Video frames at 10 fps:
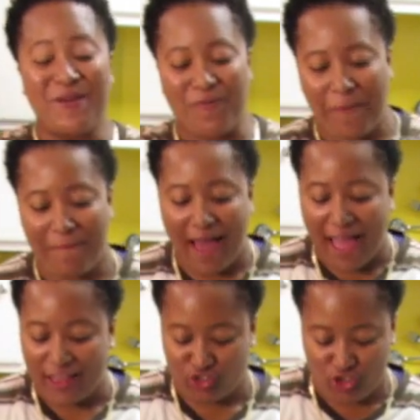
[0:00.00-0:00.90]
We're
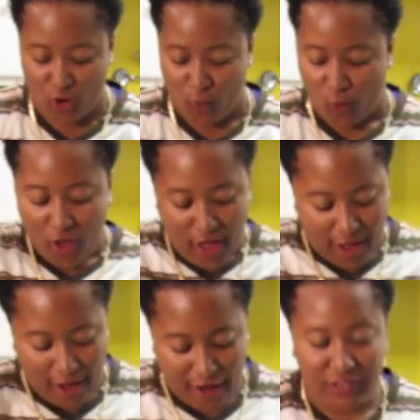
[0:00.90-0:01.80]
back. So
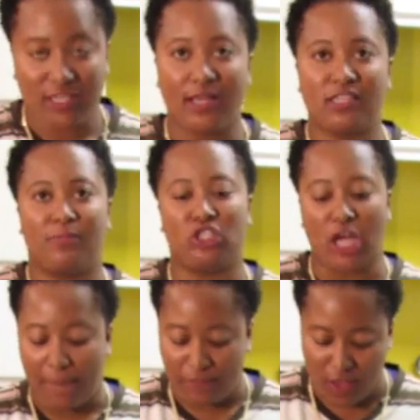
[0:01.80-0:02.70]
everything has been
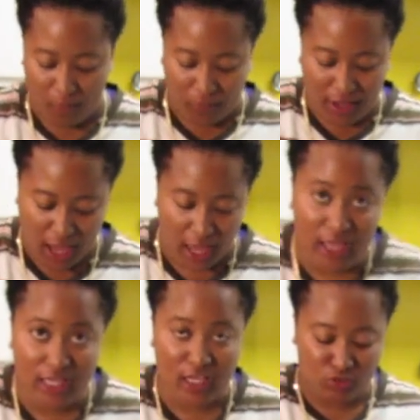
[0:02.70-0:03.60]
chopped up. We got
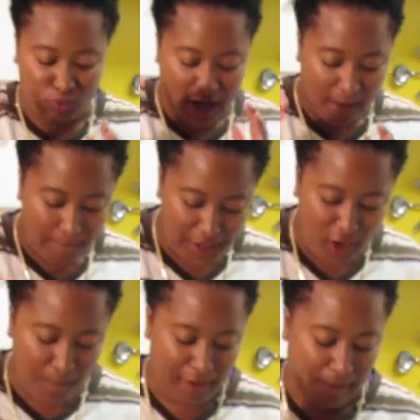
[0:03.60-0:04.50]
onions, we got
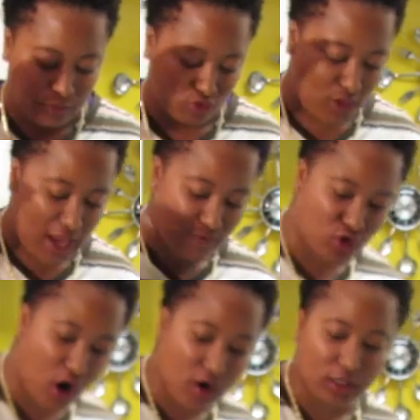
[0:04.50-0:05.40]
bell peppers, we have
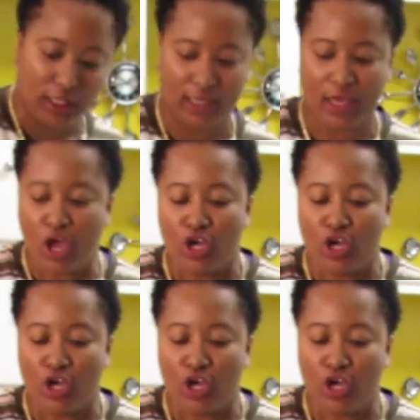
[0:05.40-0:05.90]
garlic.